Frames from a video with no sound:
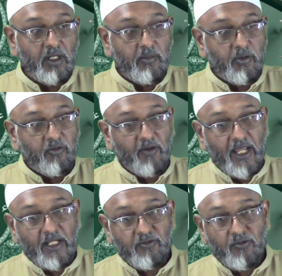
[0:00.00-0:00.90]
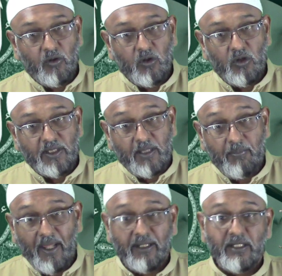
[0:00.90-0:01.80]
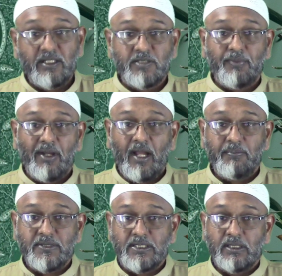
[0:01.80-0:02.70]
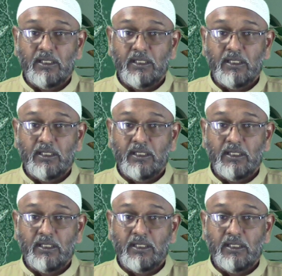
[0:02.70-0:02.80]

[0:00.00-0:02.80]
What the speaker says: provide for dependents perhaps,